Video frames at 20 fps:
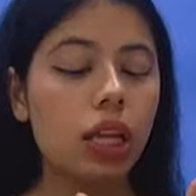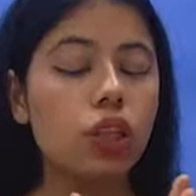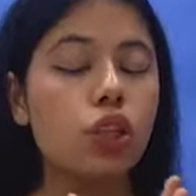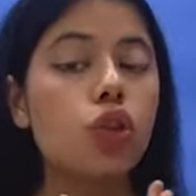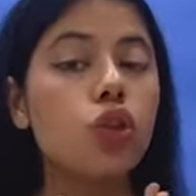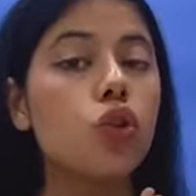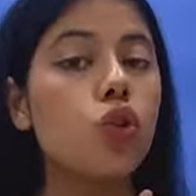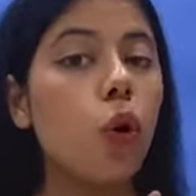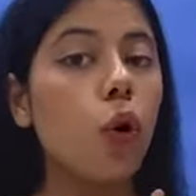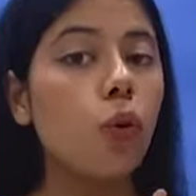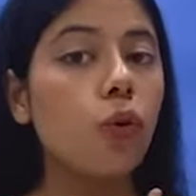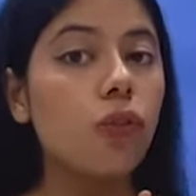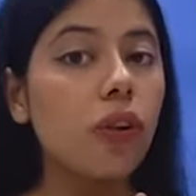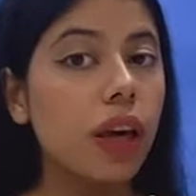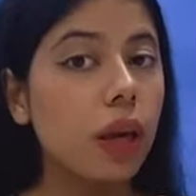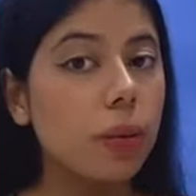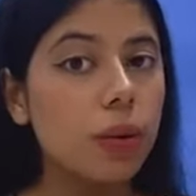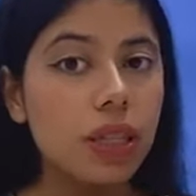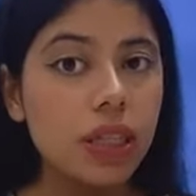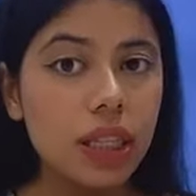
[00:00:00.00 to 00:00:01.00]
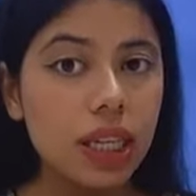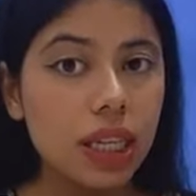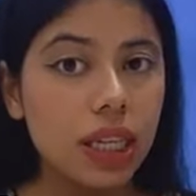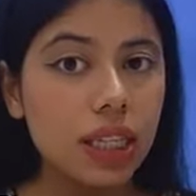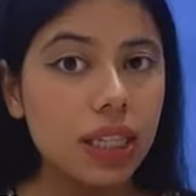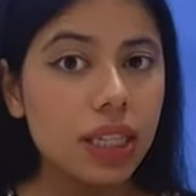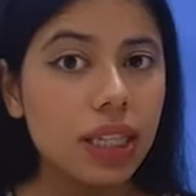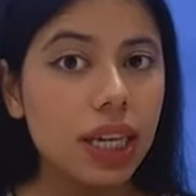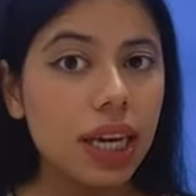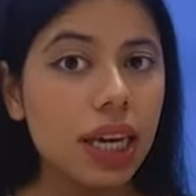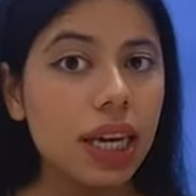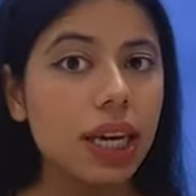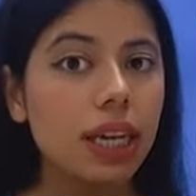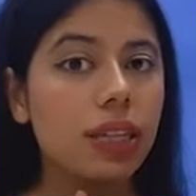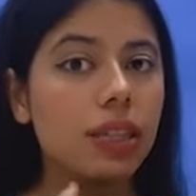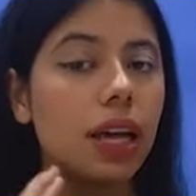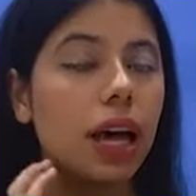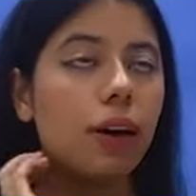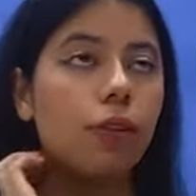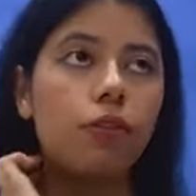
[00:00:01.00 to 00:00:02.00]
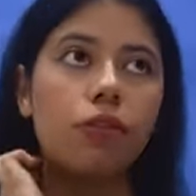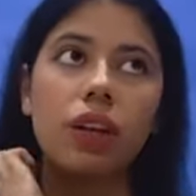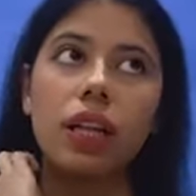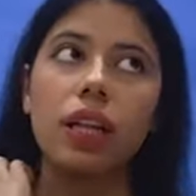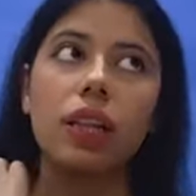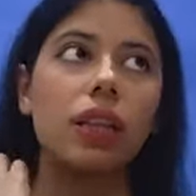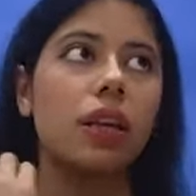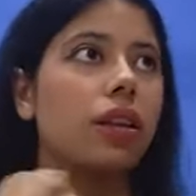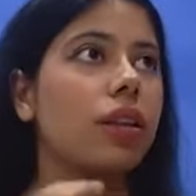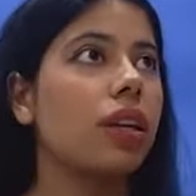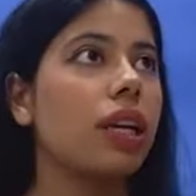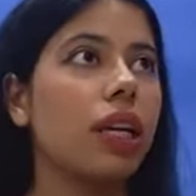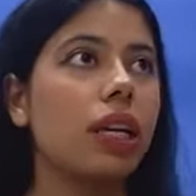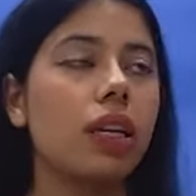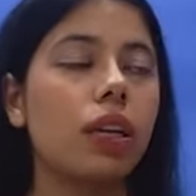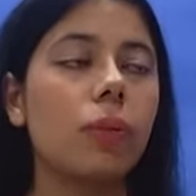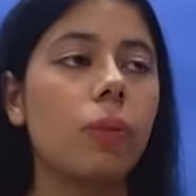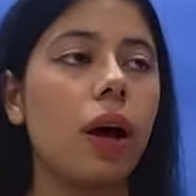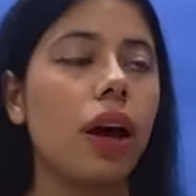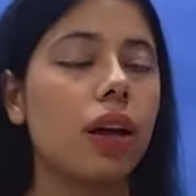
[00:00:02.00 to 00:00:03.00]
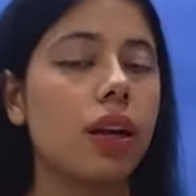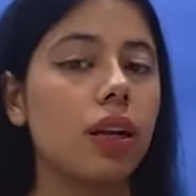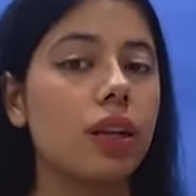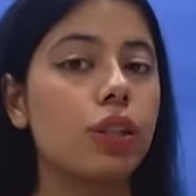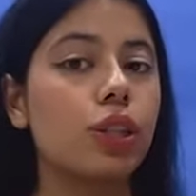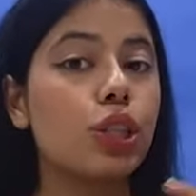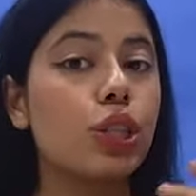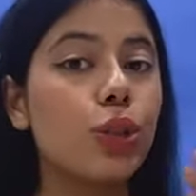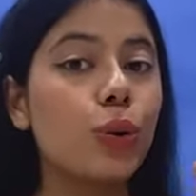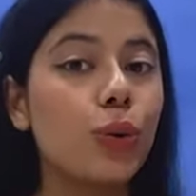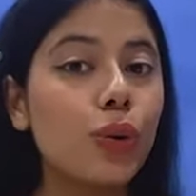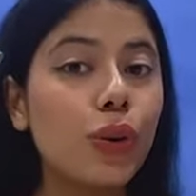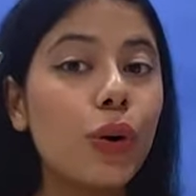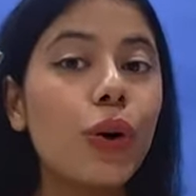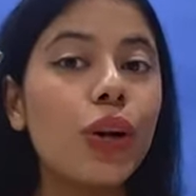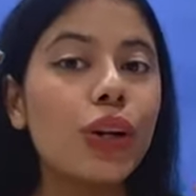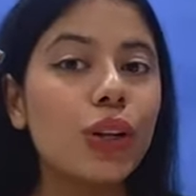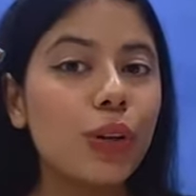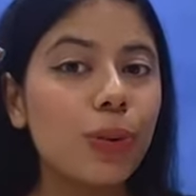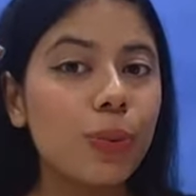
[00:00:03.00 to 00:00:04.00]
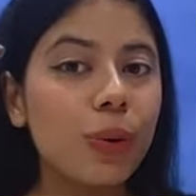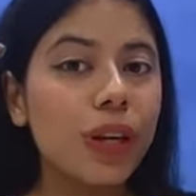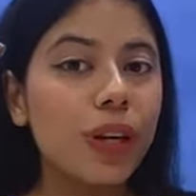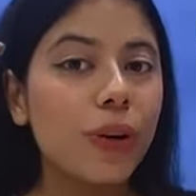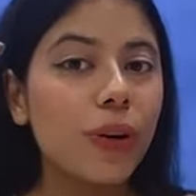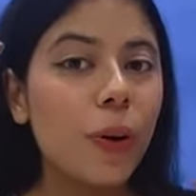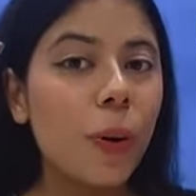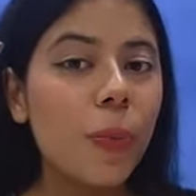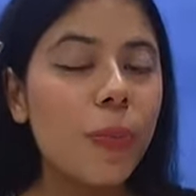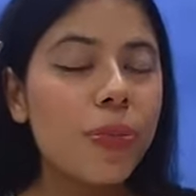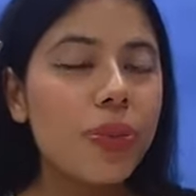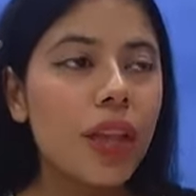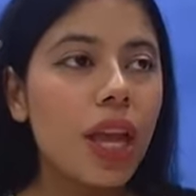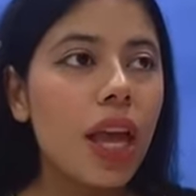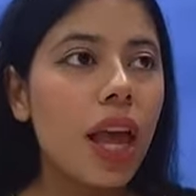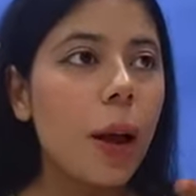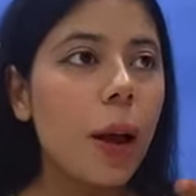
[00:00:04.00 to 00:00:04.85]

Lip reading: is so famous these days. I feel that the Indian market is soon going to be, you know,